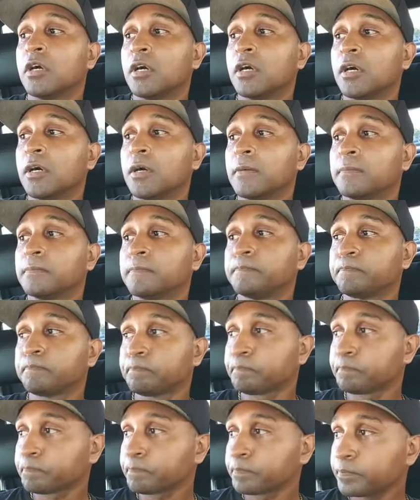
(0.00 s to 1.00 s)

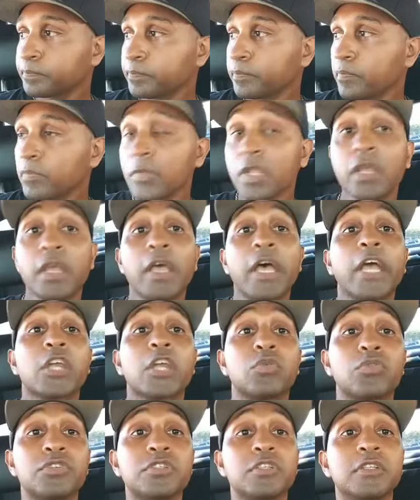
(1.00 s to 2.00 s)

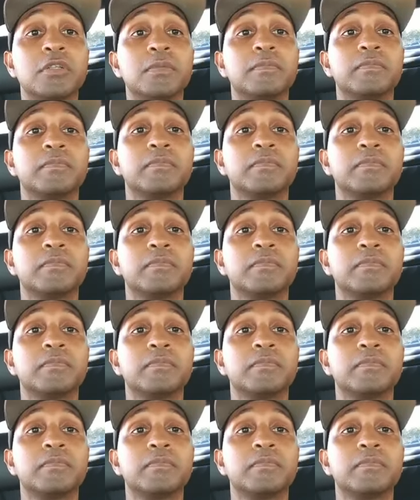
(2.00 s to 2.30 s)
accuracy.